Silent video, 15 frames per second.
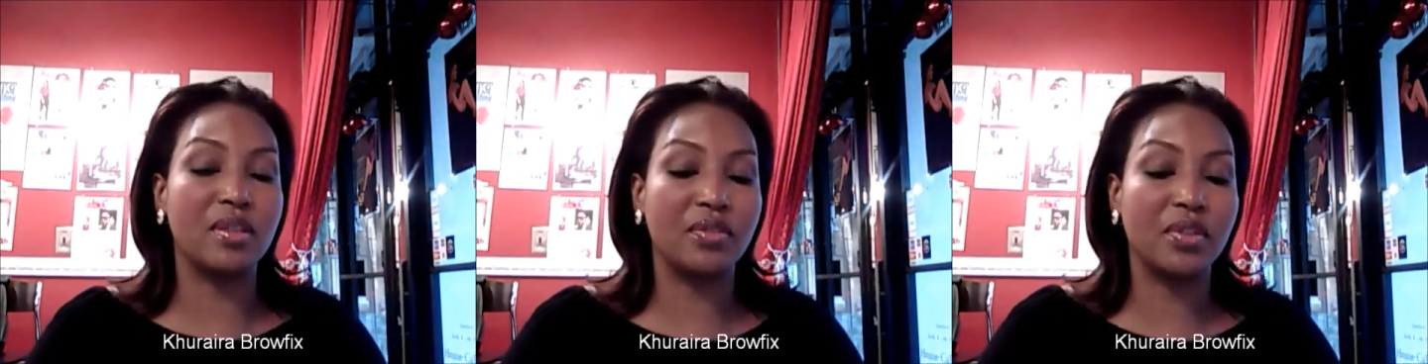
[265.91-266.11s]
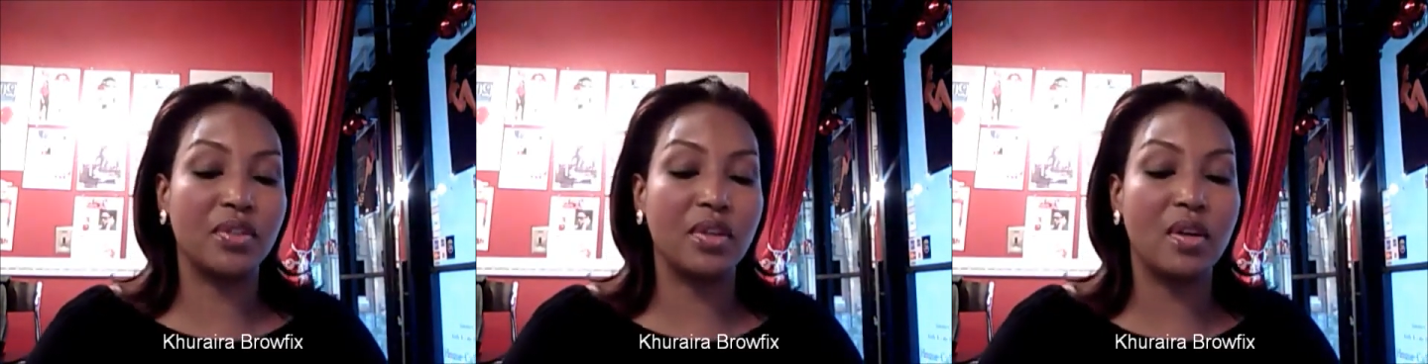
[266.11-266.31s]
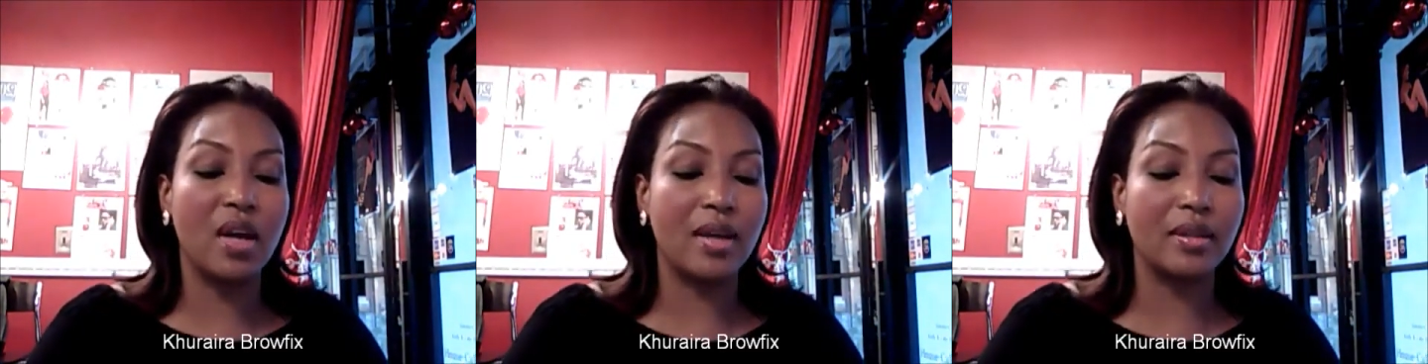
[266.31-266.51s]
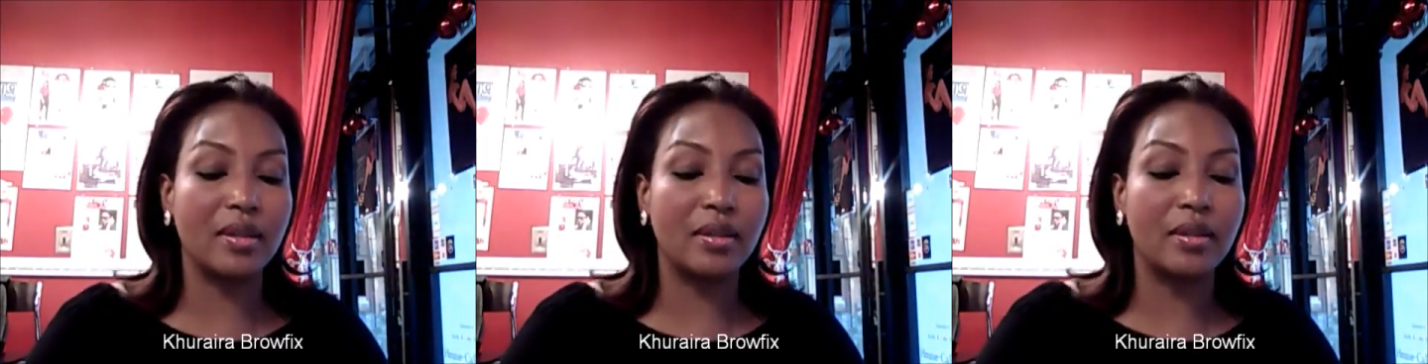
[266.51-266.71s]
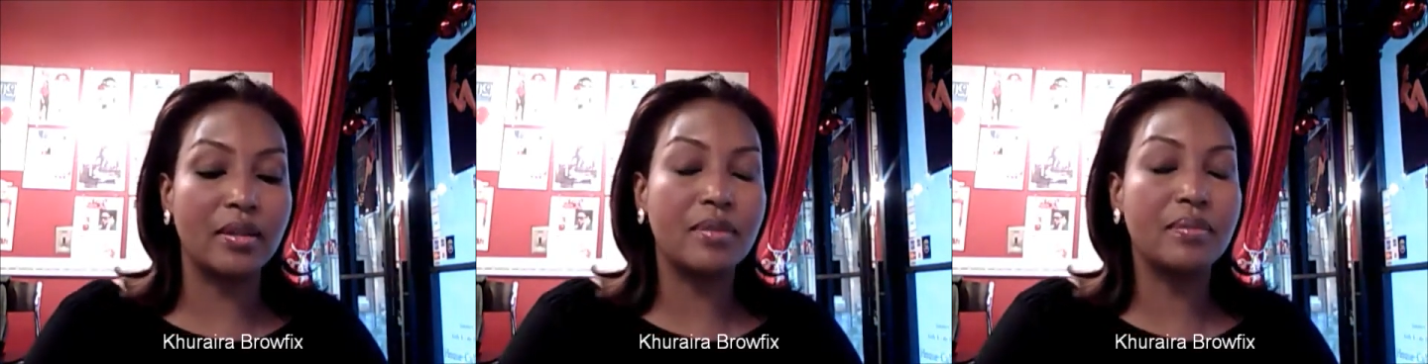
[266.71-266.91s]
of your eye
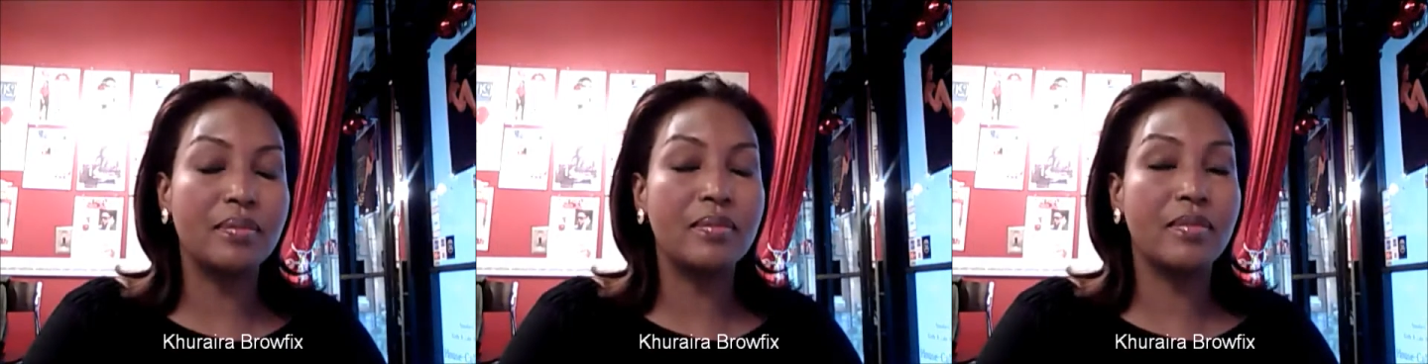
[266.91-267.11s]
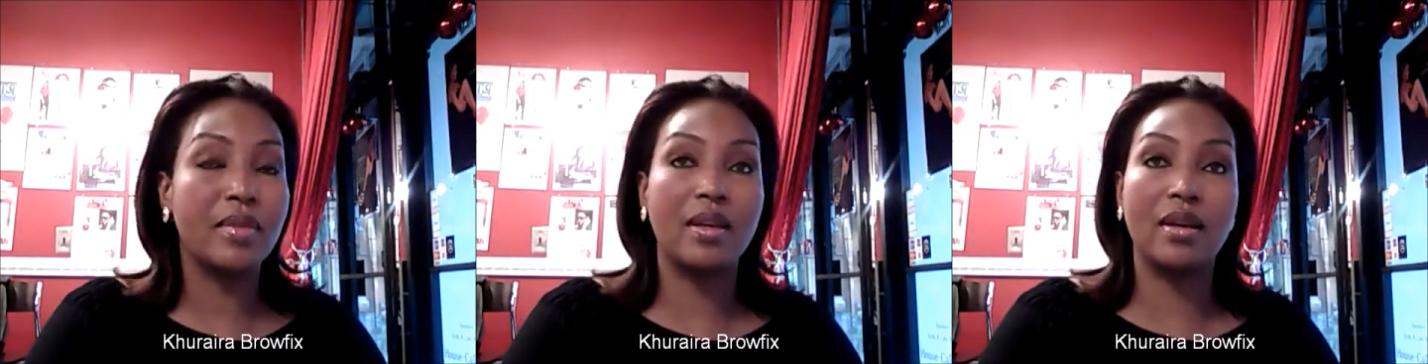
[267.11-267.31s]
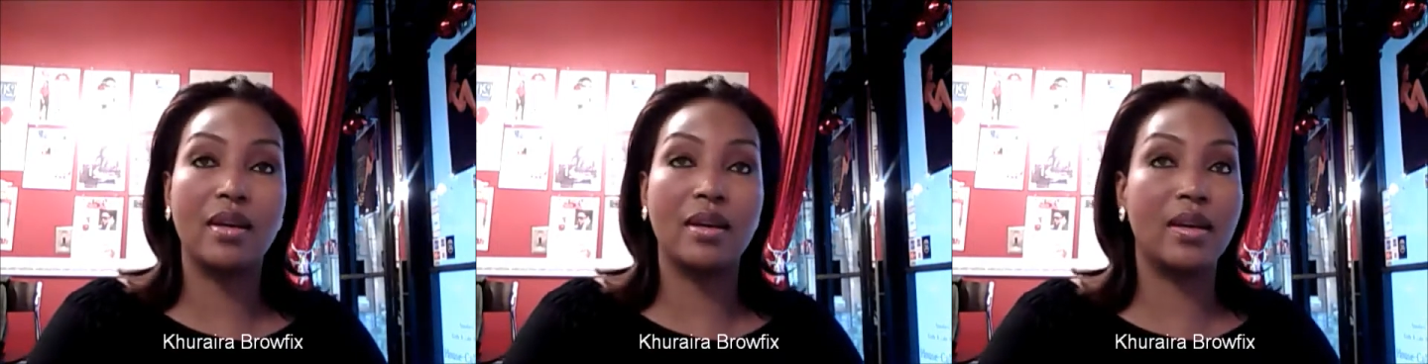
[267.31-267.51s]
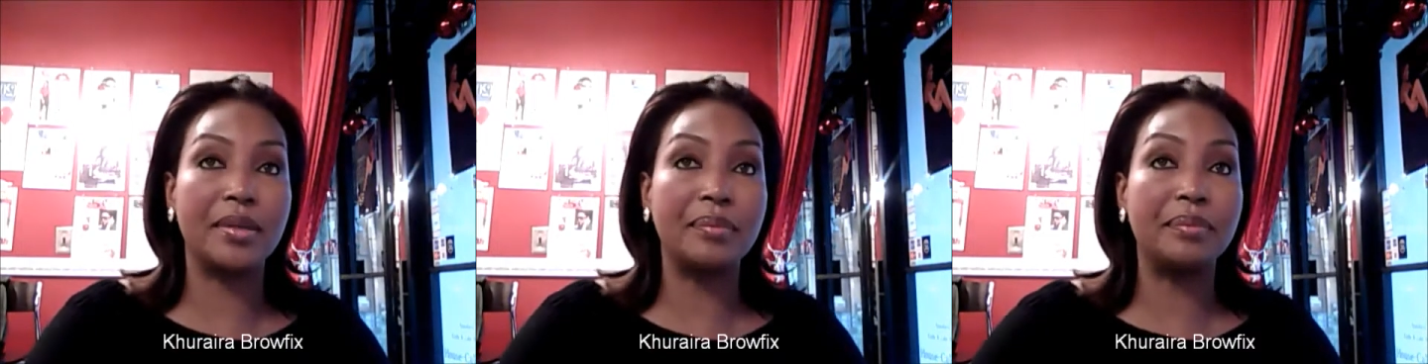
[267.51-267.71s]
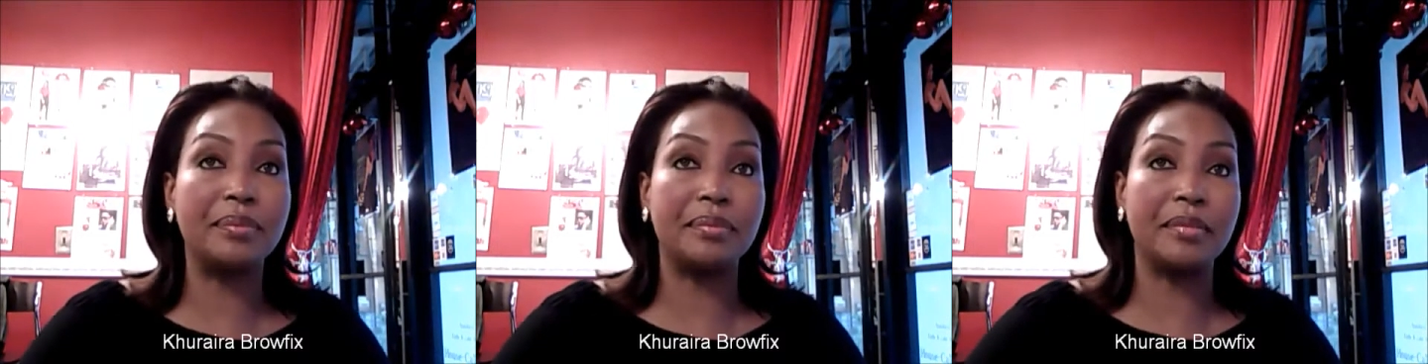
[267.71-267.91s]
look, and I
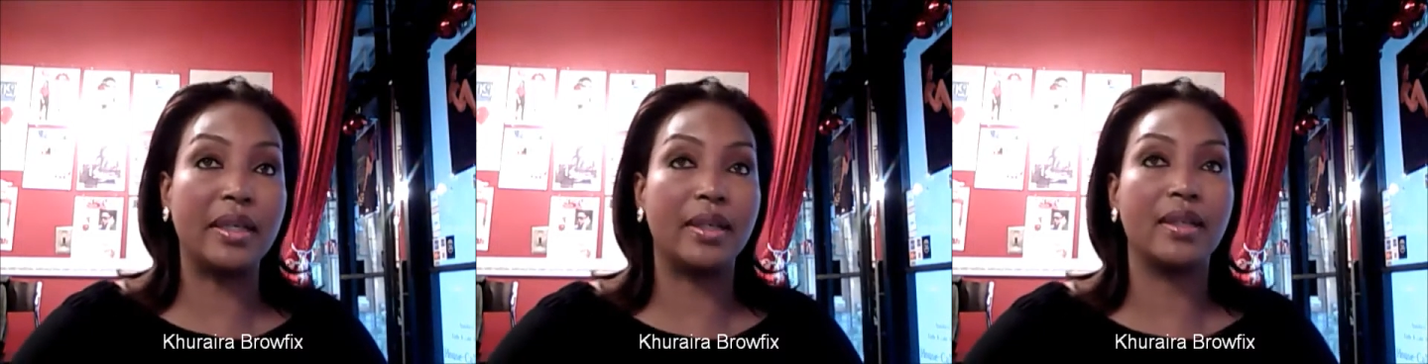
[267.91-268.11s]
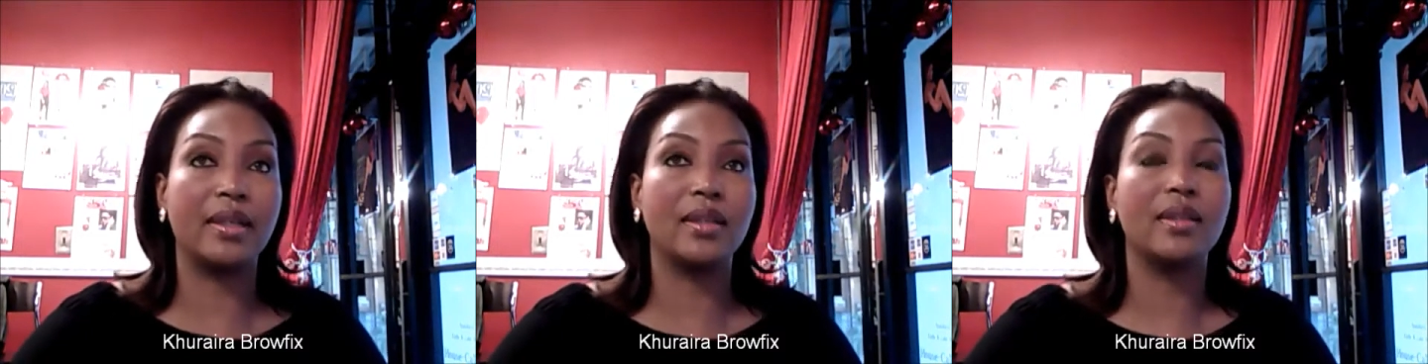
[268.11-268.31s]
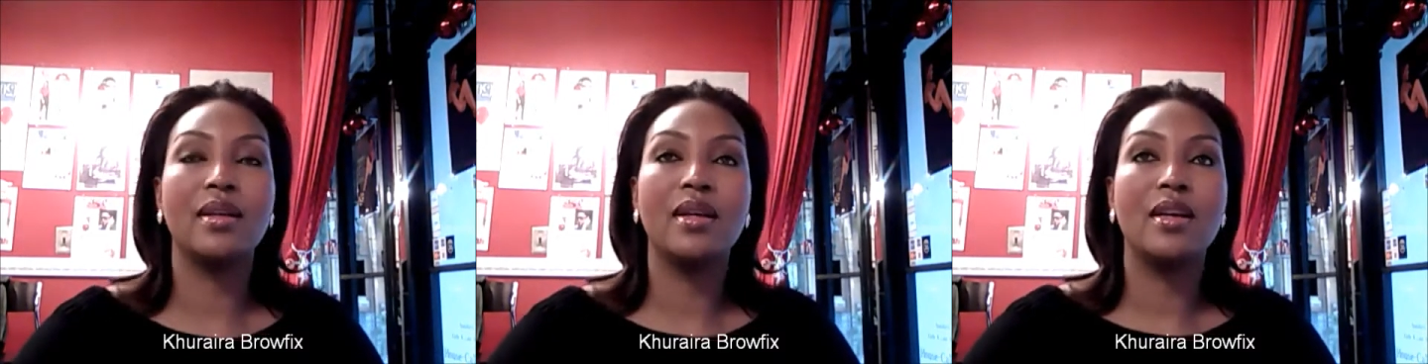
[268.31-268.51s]
mean it.